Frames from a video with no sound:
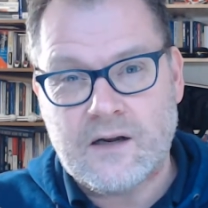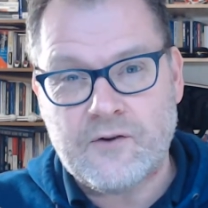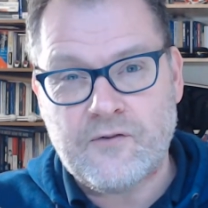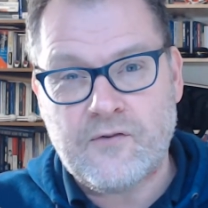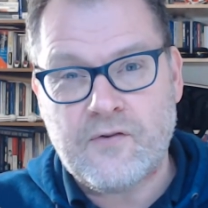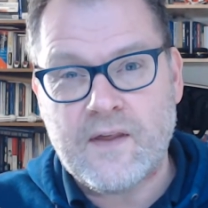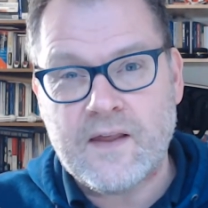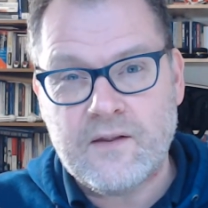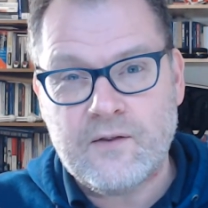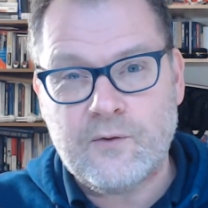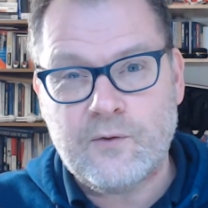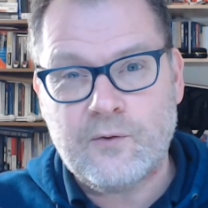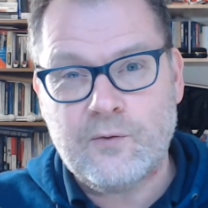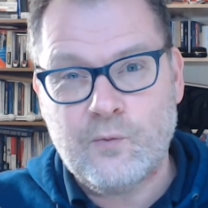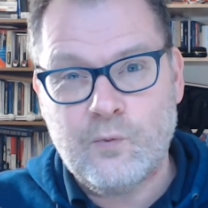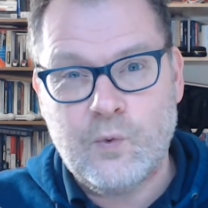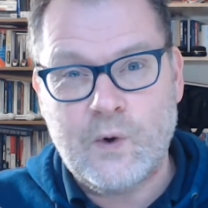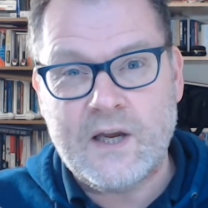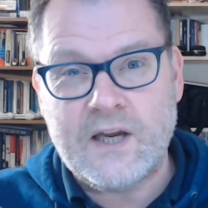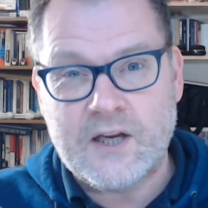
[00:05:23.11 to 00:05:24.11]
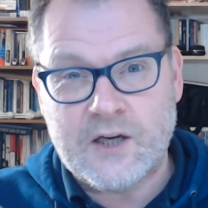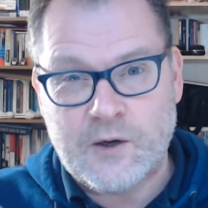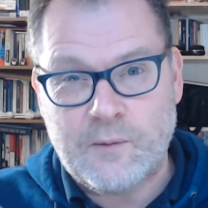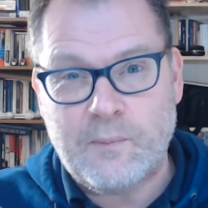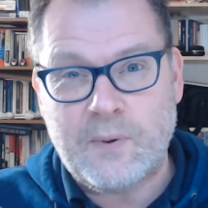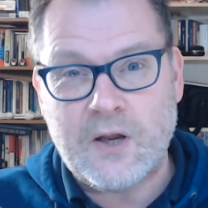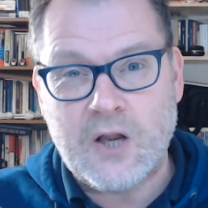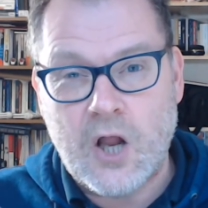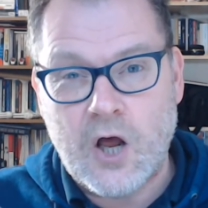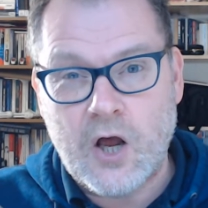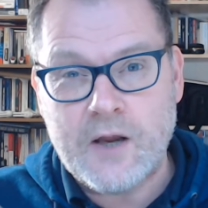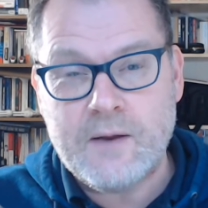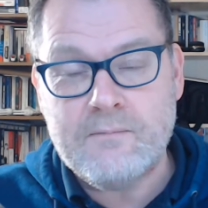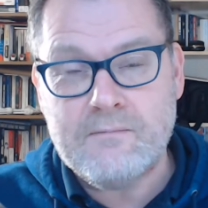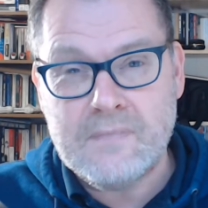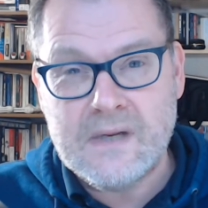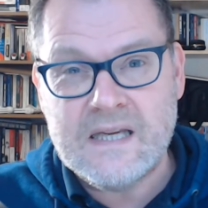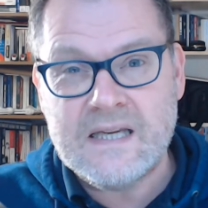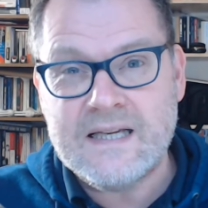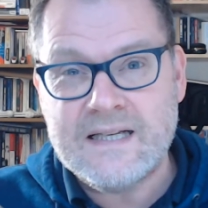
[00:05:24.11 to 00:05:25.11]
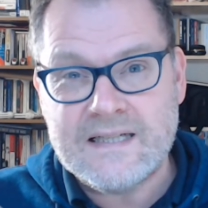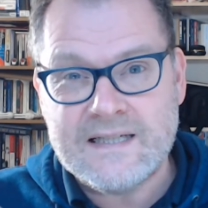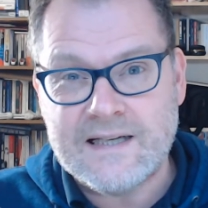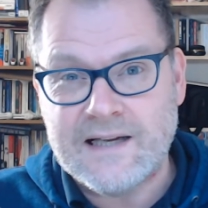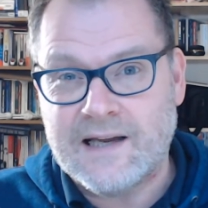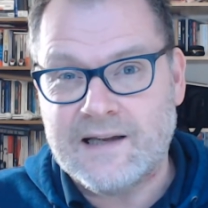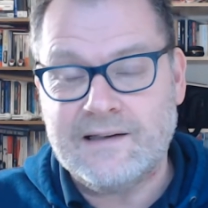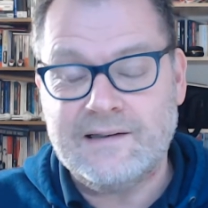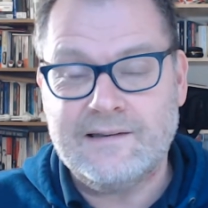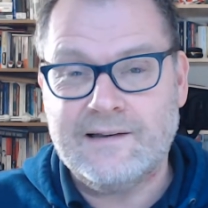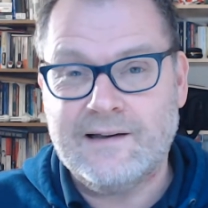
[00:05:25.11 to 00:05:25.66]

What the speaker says: I think we can apply media